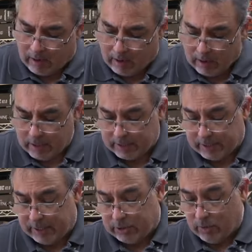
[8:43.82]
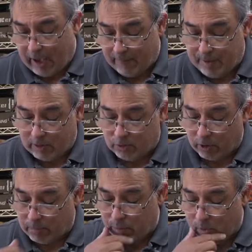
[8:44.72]
Let's see, 2.5 pound
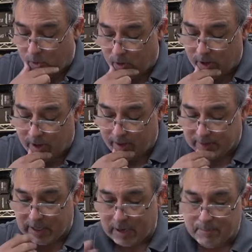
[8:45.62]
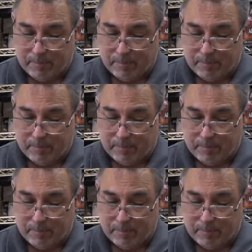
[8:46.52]
trigger pull. It's got